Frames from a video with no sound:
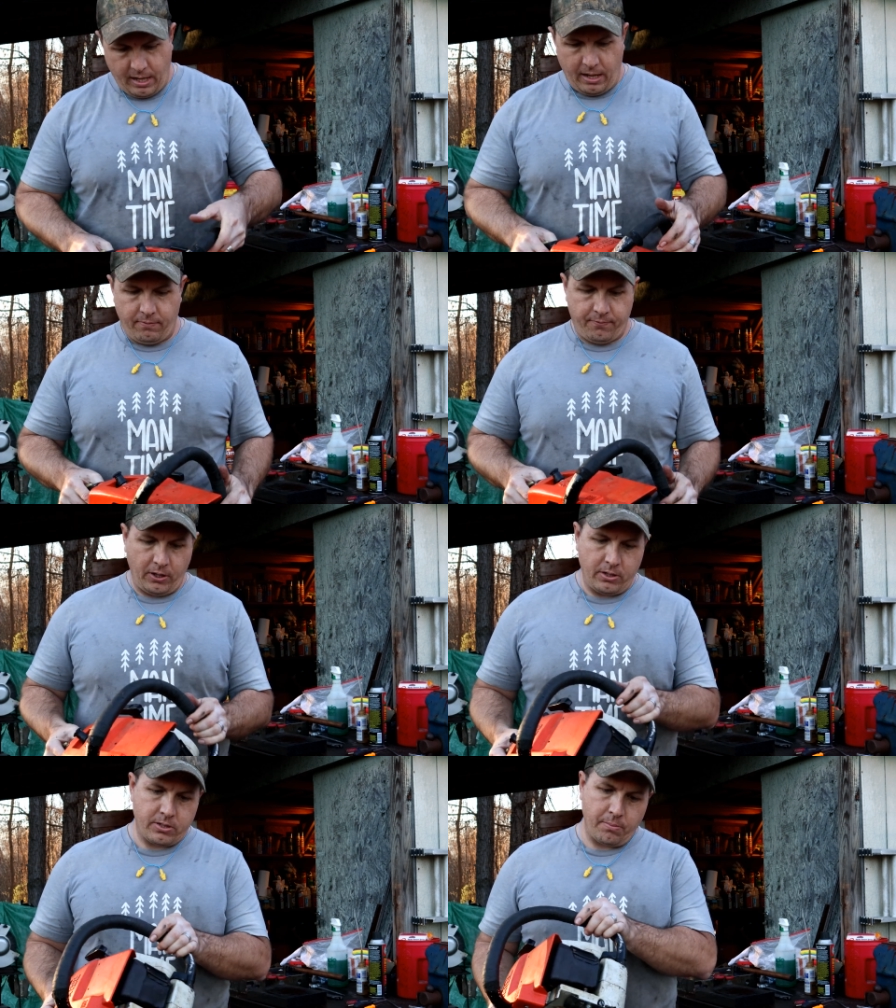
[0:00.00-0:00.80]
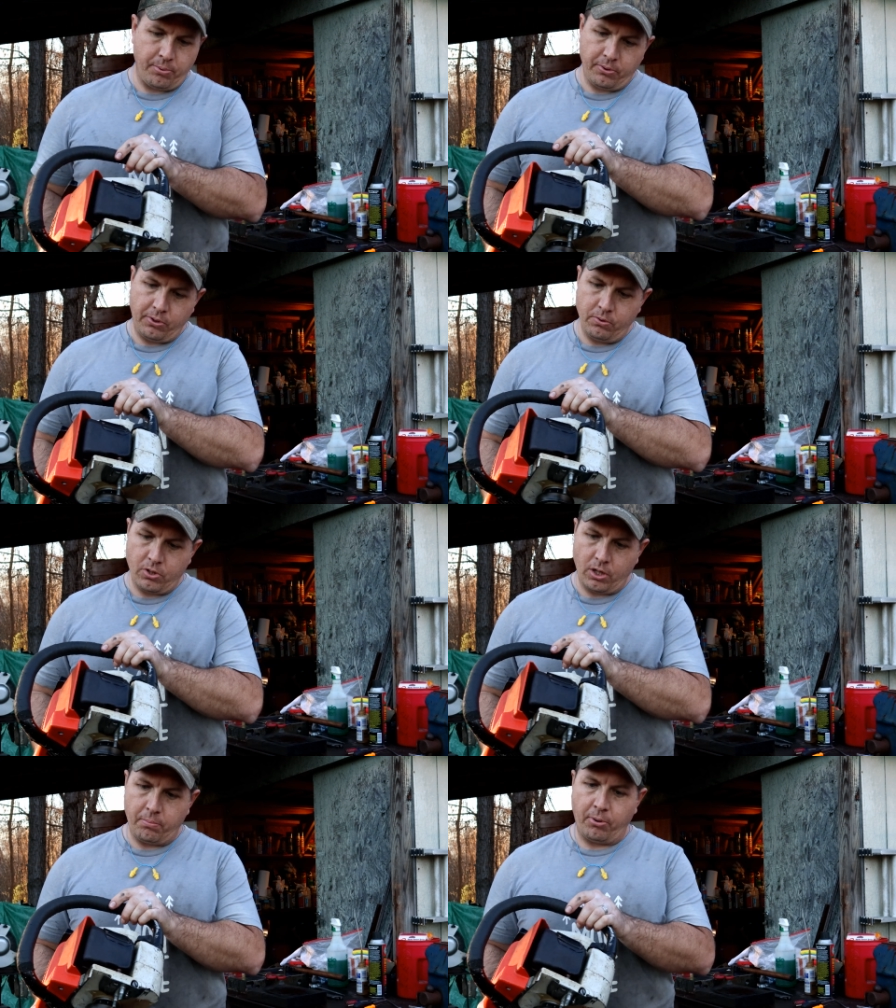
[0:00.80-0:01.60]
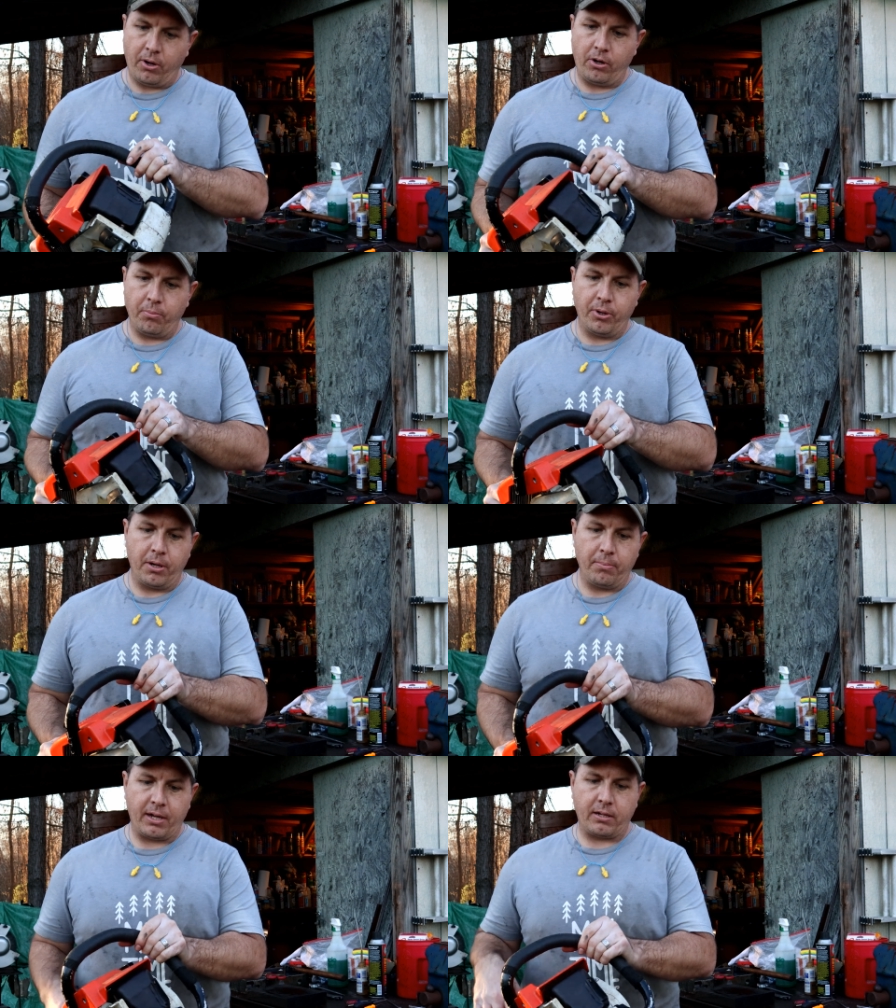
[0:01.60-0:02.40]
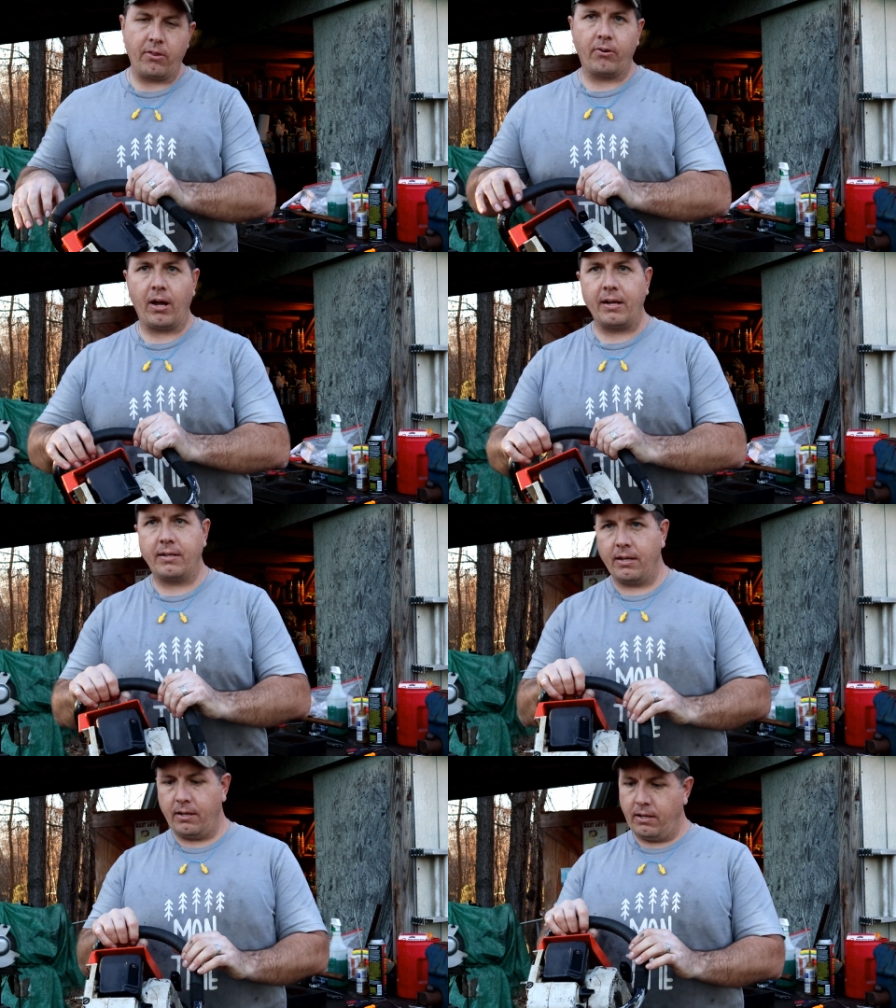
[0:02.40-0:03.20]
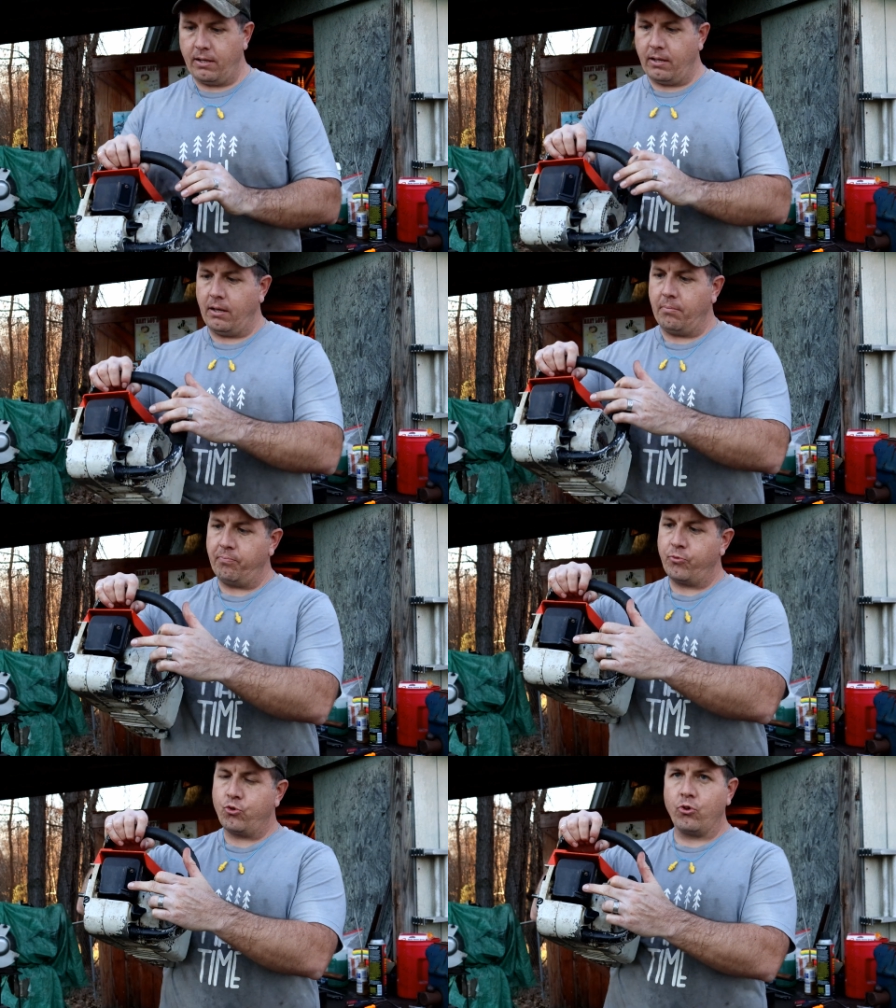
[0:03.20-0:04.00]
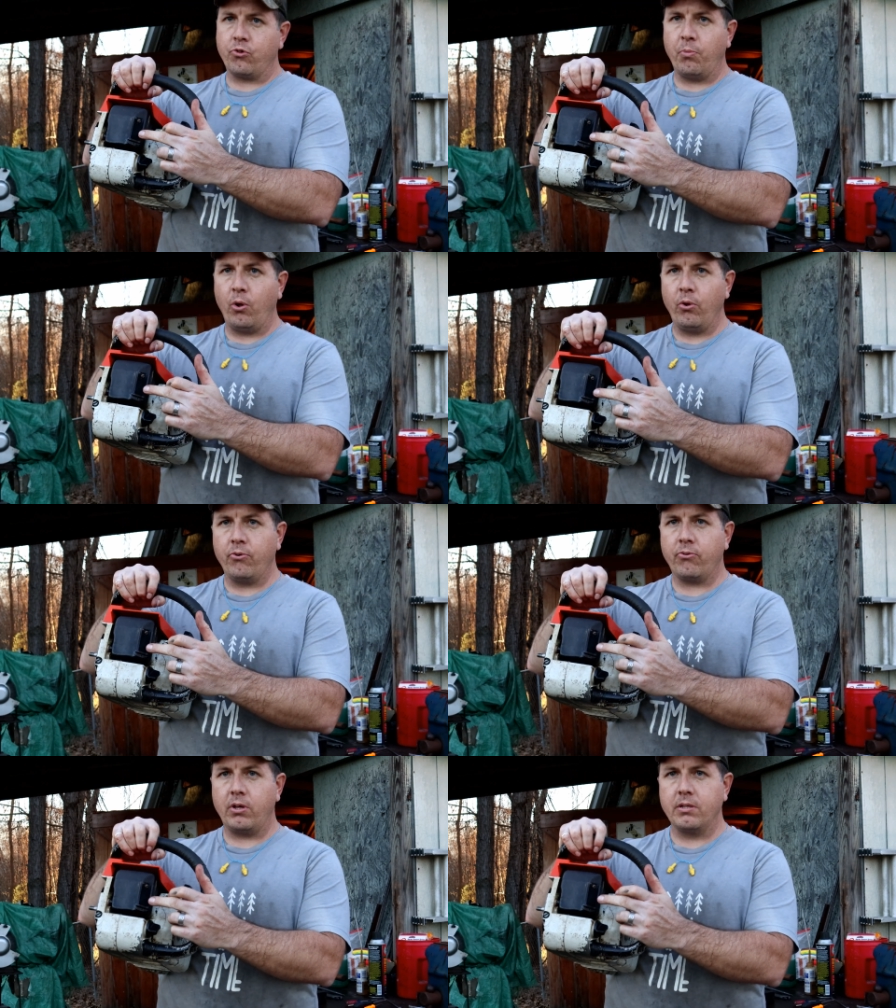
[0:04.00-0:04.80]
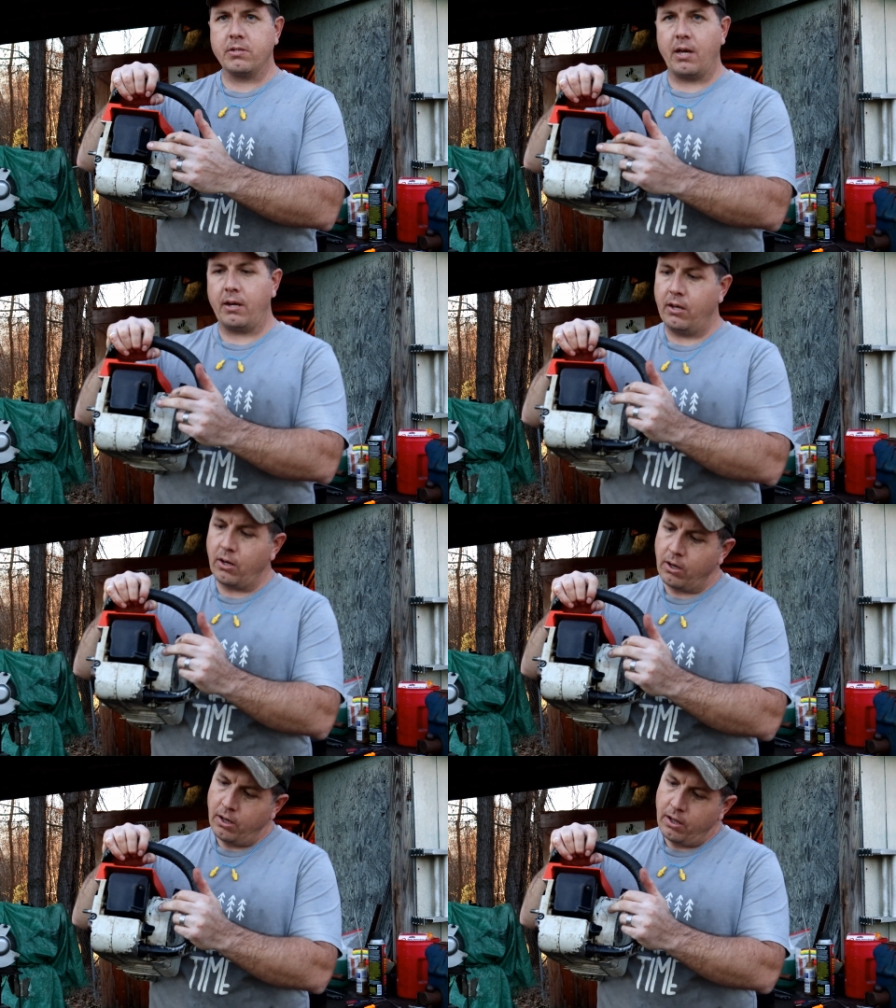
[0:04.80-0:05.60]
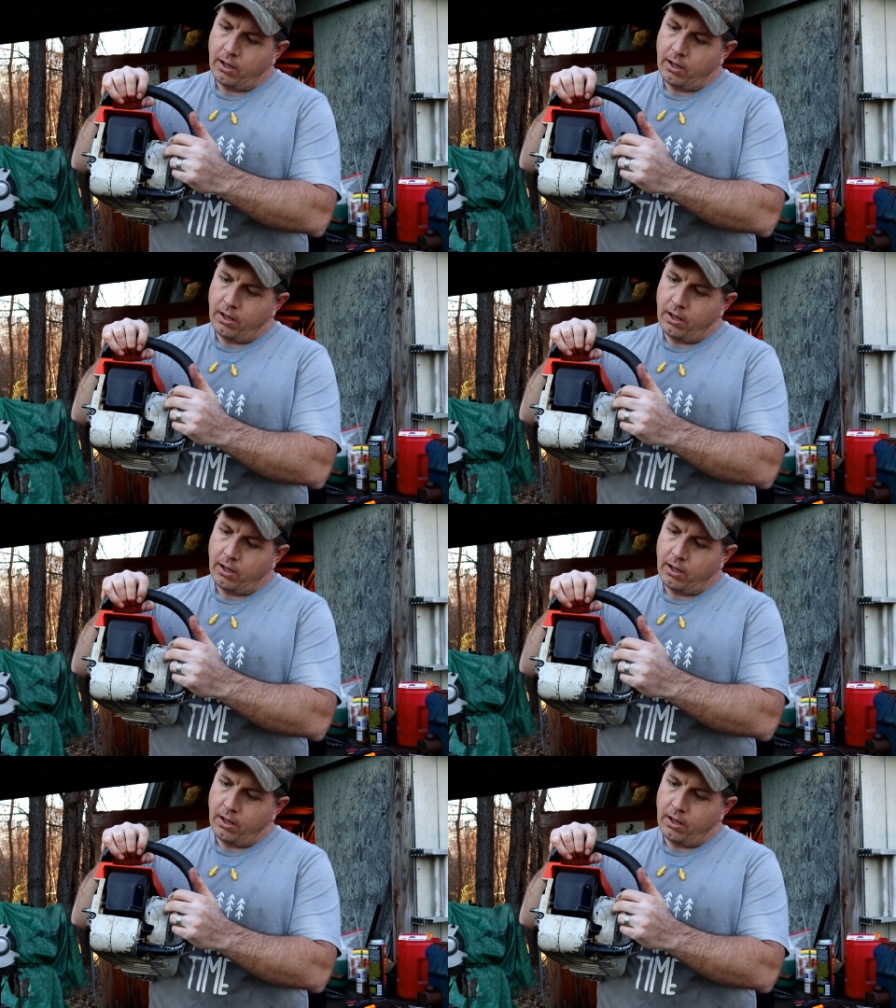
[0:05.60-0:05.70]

than that, fairly simple. You took it apart, you're putting it back together. I did drill some holes inside of here.